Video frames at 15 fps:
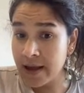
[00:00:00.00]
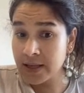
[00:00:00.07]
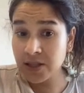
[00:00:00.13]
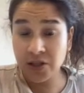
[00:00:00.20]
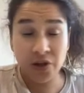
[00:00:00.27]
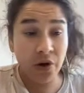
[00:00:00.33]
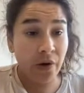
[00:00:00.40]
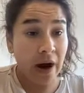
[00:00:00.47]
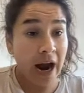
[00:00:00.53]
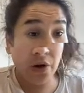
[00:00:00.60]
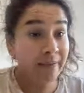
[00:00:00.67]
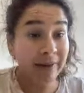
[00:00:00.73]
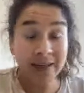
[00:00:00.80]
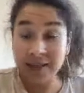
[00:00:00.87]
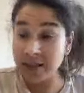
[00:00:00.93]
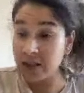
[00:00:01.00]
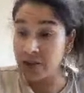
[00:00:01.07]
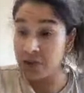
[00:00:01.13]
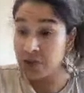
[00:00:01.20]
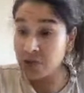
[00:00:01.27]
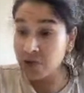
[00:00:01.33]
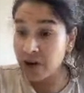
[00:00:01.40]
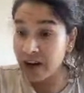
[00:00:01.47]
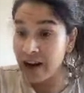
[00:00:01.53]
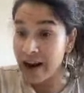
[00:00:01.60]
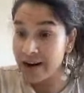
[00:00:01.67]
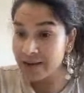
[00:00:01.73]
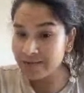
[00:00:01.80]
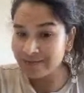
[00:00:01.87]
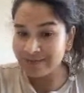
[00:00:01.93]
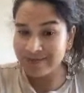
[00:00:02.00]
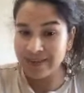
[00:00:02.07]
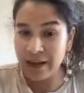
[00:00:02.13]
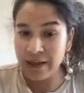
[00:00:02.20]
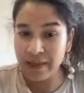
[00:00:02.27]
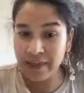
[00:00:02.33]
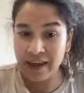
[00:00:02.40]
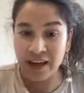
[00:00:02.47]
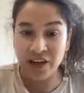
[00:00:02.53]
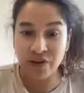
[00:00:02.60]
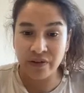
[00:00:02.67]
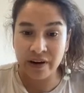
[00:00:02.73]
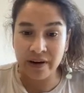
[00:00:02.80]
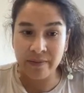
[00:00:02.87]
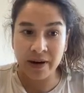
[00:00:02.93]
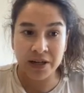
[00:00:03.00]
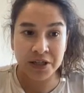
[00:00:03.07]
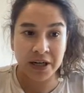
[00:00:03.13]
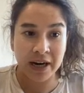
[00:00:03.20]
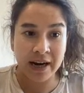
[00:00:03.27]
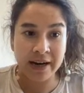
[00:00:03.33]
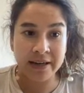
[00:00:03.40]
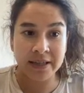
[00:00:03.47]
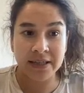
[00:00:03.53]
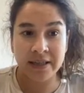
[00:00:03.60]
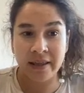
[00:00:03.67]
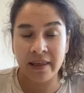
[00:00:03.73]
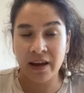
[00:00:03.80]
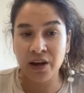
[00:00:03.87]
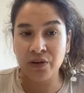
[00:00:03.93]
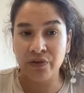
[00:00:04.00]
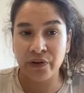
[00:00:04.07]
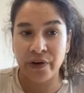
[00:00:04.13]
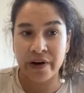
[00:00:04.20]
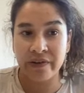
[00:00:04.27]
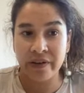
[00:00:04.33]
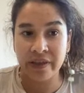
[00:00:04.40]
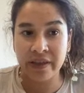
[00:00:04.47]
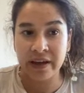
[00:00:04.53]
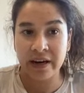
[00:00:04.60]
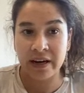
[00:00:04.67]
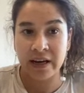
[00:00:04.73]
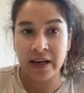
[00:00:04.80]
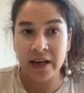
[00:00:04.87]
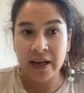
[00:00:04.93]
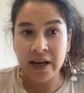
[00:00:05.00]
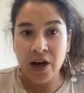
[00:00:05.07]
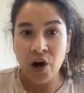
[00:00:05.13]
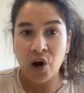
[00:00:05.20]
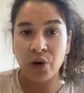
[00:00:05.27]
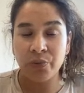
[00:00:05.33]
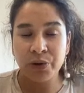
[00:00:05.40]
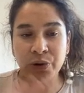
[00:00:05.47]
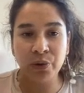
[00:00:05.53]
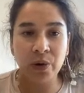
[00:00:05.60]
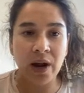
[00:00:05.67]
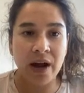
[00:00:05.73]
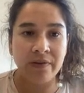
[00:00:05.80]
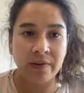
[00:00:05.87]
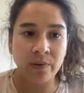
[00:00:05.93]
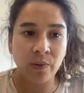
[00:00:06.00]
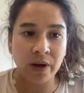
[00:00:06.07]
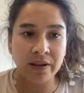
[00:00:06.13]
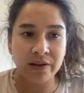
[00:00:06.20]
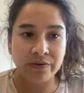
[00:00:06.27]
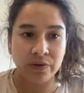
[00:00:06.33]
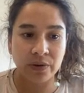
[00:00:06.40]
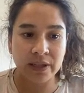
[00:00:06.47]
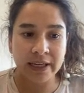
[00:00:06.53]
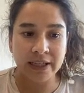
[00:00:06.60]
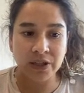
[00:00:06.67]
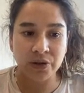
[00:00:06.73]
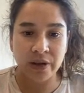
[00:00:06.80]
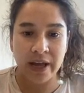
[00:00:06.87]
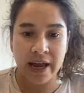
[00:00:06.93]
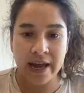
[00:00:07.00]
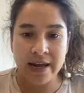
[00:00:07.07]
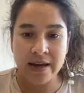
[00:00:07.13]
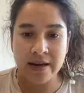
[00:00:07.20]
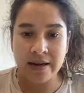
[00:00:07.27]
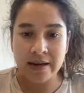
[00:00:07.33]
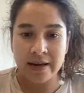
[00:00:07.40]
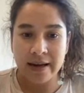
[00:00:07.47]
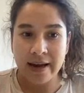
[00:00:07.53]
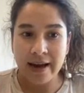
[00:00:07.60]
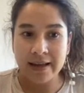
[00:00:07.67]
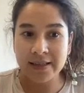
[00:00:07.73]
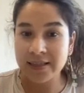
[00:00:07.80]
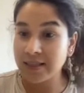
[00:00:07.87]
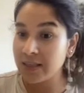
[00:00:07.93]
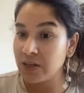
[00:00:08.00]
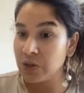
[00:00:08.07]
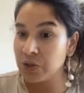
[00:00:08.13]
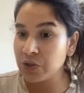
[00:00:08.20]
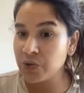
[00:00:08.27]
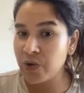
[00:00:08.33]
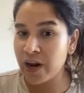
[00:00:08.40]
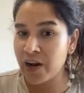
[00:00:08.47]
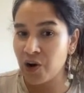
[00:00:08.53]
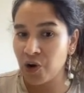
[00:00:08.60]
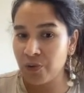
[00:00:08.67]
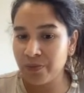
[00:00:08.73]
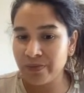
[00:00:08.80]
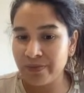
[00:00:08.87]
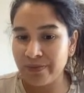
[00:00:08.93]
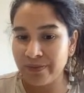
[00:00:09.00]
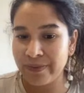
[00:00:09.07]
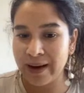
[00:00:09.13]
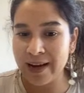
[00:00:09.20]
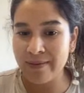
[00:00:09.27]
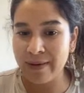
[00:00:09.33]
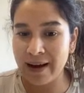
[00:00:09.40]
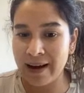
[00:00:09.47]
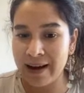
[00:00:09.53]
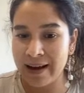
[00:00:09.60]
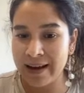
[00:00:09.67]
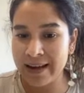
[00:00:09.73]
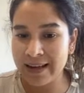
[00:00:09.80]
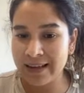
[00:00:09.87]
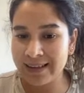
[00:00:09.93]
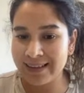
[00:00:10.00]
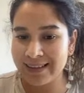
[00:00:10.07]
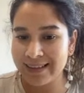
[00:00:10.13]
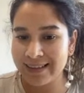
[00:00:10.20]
So I might see you soon again. Thank you very much, guys. Thank you for everything. Hope you all have a wonderful day today and see you soon, I hope. Bye bye.